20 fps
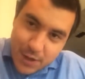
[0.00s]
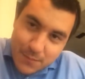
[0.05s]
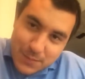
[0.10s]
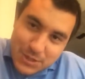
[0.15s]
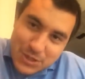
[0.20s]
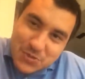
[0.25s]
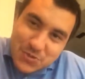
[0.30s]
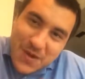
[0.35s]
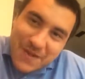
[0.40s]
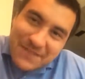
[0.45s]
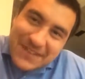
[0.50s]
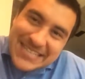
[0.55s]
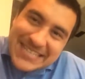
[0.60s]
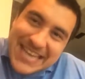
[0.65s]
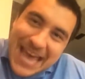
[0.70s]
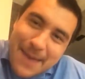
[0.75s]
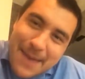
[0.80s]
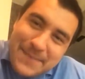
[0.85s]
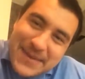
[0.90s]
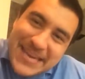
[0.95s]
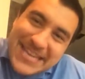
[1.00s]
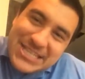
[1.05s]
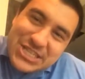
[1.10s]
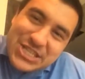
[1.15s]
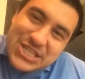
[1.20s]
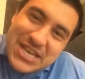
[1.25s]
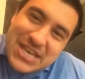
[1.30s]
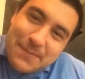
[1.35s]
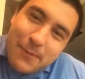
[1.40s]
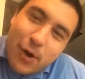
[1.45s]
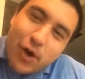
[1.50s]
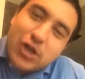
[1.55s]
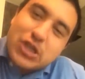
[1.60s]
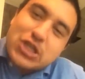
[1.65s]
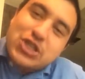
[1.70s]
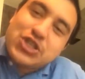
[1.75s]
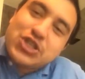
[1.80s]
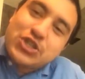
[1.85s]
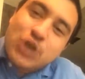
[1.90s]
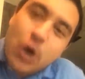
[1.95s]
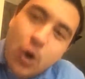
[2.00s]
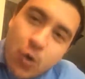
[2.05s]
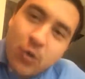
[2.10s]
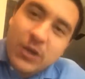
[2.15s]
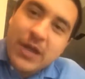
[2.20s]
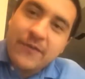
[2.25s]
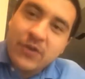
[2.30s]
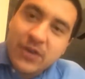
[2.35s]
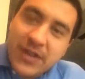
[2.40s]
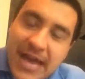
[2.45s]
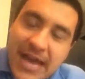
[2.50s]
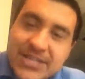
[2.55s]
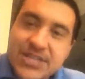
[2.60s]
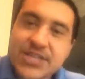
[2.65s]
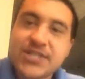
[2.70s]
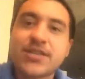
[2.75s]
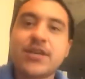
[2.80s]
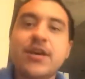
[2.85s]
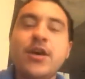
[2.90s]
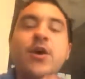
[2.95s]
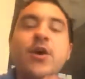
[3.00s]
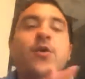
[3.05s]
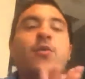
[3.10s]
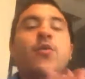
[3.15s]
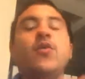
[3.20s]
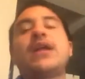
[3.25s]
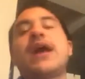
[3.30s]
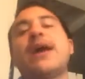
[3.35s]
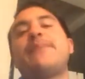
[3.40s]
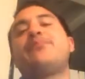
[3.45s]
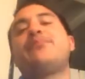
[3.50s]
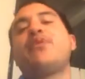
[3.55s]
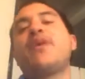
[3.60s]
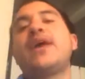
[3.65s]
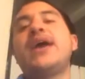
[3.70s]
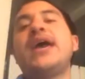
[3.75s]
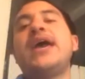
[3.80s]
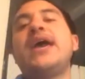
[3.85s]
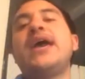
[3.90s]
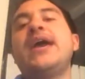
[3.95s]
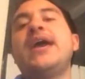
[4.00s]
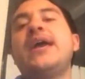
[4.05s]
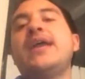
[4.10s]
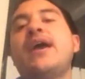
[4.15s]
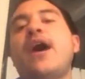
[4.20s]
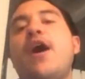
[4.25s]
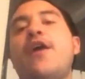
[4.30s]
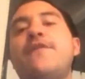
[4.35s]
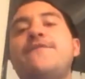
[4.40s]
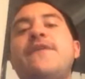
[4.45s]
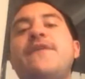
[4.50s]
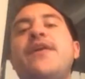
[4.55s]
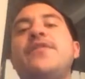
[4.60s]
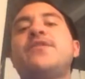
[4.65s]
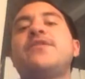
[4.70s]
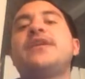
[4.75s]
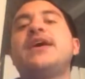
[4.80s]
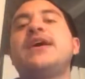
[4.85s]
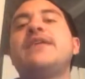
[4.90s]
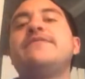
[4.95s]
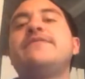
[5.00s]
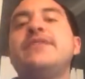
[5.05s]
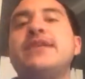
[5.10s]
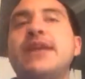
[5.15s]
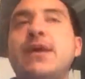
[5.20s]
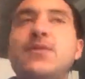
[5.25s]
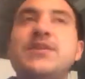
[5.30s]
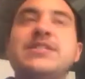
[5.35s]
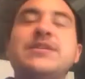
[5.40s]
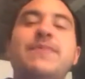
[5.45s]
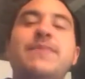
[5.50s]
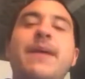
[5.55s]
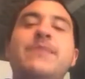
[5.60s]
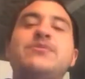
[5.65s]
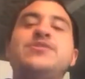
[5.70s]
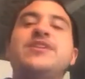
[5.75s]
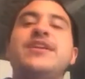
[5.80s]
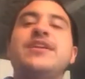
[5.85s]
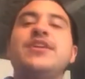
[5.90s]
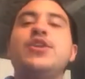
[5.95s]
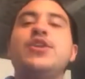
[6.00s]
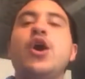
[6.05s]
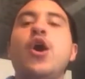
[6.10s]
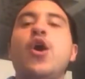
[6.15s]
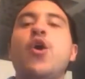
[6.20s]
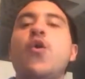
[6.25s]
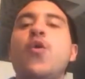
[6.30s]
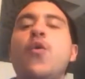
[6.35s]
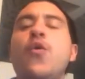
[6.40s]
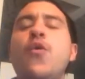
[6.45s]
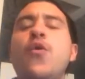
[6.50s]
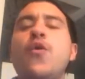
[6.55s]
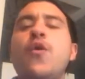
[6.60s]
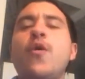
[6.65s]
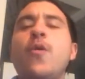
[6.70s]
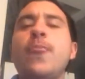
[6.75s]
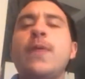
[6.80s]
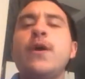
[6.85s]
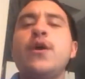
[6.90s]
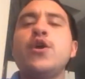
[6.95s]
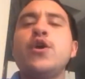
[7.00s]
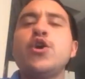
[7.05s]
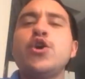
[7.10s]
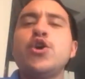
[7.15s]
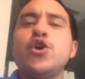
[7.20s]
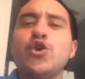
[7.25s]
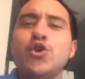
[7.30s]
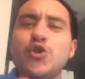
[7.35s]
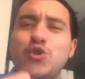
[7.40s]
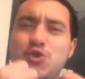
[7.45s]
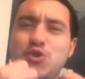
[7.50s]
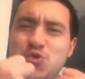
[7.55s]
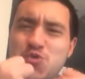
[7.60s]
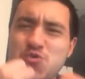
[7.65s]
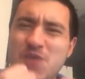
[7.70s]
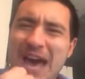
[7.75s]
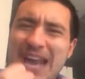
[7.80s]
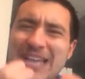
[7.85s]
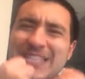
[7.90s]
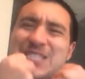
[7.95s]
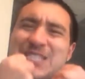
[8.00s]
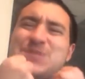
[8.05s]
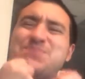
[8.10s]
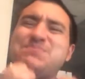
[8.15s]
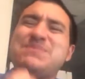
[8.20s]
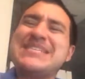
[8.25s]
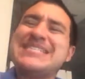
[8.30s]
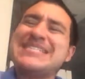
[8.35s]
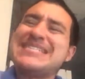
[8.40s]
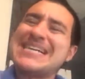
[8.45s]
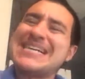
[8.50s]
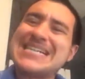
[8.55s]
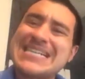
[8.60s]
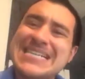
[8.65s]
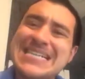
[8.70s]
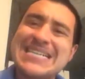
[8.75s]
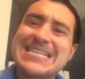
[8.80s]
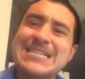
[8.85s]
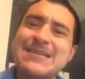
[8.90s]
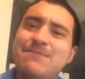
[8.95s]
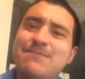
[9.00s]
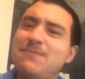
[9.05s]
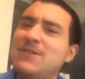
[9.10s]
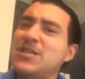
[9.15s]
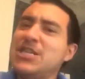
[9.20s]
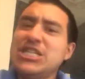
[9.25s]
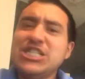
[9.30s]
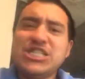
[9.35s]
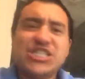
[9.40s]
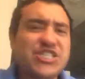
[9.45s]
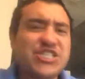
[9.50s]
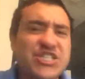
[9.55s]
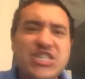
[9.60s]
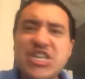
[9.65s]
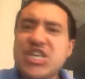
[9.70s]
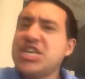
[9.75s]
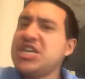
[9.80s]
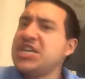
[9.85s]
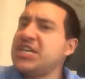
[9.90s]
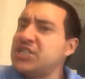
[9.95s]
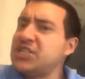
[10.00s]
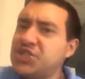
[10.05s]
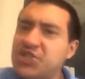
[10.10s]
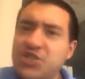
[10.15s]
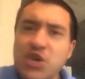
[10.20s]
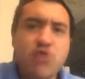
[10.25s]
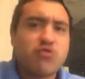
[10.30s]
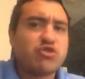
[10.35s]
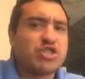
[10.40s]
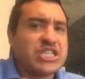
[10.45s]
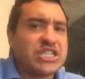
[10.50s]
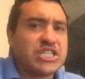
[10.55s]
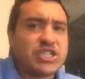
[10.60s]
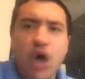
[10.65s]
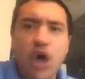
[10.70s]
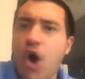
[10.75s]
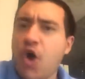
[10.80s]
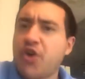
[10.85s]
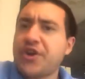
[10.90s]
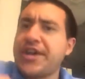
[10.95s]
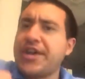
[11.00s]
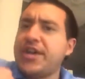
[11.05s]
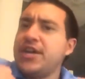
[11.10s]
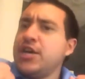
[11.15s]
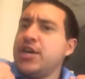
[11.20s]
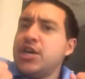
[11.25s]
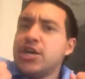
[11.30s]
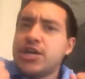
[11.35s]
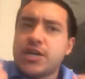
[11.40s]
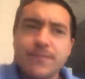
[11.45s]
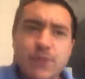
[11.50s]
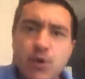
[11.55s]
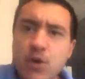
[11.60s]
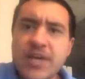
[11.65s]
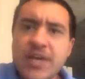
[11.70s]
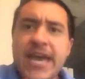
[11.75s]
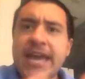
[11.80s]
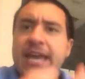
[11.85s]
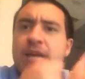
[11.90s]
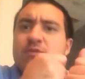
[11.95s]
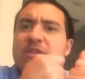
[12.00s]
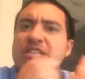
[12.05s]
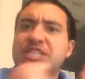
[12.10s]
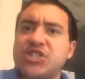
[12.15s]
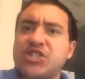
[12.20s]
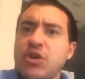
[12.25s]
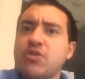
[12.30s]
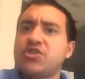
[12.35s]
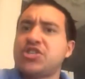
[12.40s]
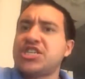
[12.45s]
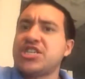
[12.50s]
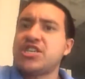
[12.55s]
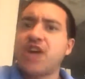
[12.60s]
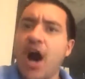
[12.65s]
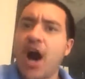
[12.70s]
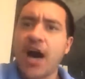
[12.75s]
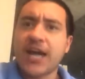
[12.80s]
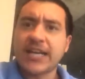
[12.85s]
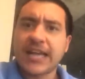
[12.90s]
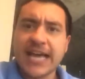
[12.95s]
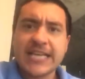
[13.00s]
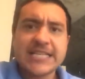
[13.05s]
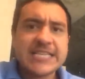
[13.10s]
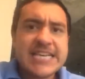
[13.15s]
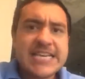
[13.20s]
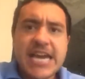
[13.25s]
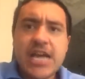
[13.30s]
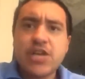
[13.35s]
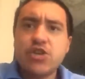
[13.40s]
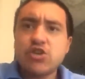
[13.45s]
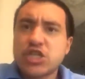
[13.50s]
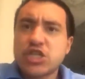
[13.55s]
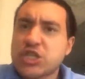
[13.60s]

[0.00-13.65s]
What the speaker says: But you have to tap into him on a soul level, not just, well, I prayed, Our Father in Heaven, I went to Bible study. No. You got to spend time seeking, searching, talking, communicating, researching God, like in your